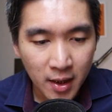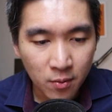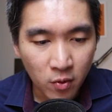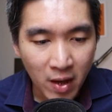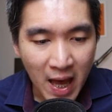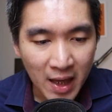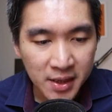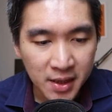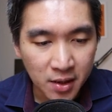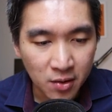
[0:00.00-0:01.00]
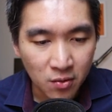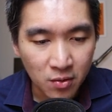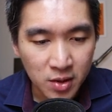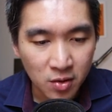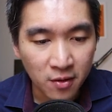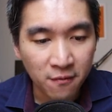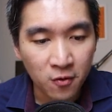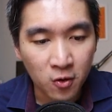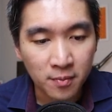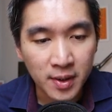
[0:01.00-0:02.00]
it will ask you to
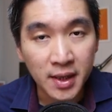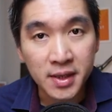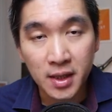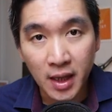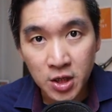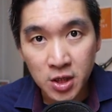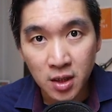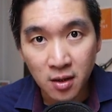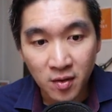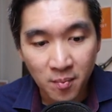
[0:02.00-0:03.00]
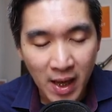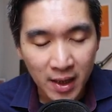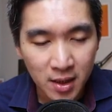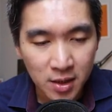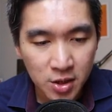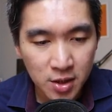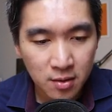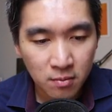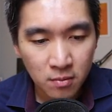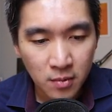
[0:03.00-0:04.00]
confirm the installation of the package.
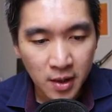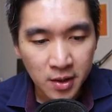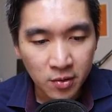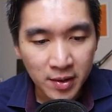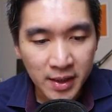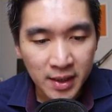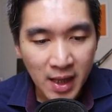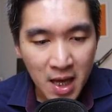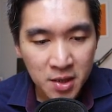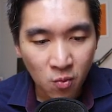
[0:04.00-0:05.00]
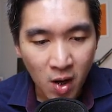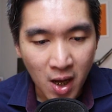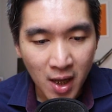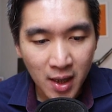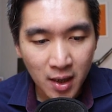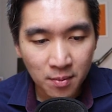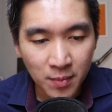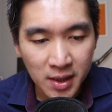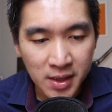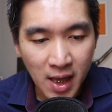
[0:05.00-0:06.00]
And so using dash Y, it
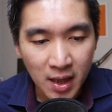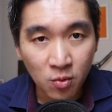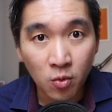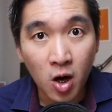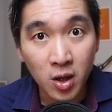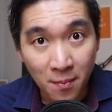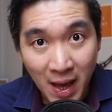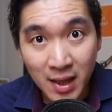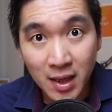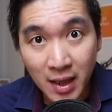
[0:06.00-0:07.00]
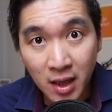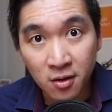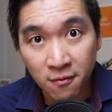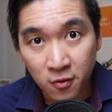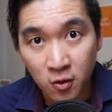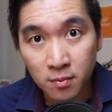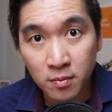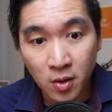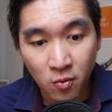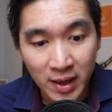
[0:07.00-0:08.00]
means that you will automatically
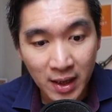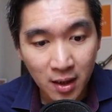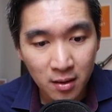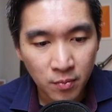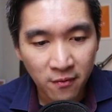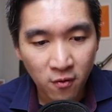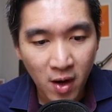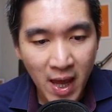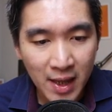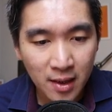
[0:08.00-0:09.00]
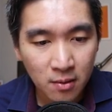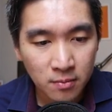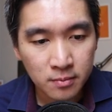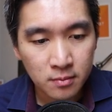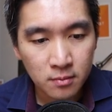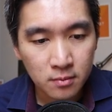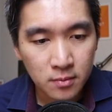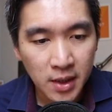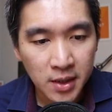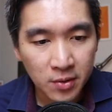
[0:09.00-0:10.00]
confirm already beforehand.
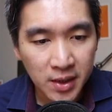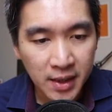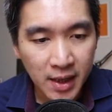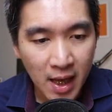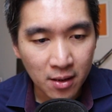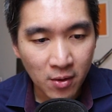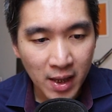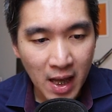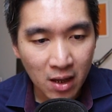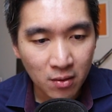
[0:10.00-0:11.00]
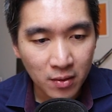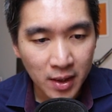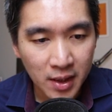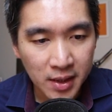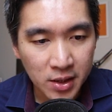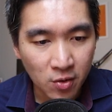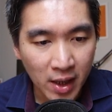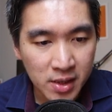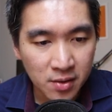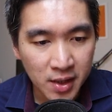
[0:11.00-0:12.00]
And so you see that right now it is
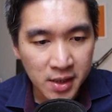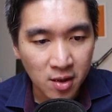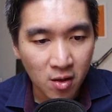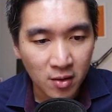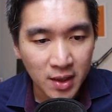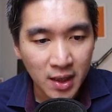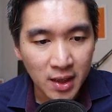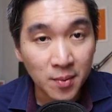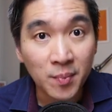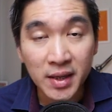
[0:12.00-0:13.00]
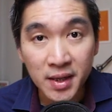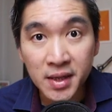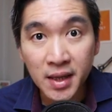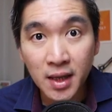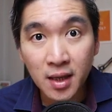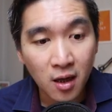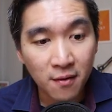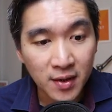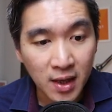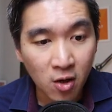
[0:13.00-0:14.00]
trying to install the dependency
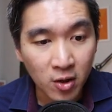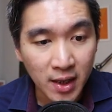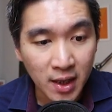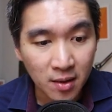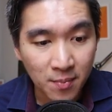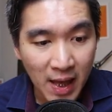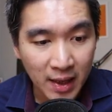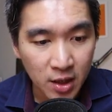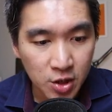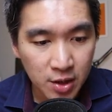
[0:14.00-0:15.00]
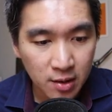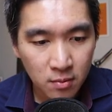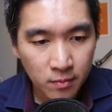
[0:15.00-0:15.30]
of the RDKit package.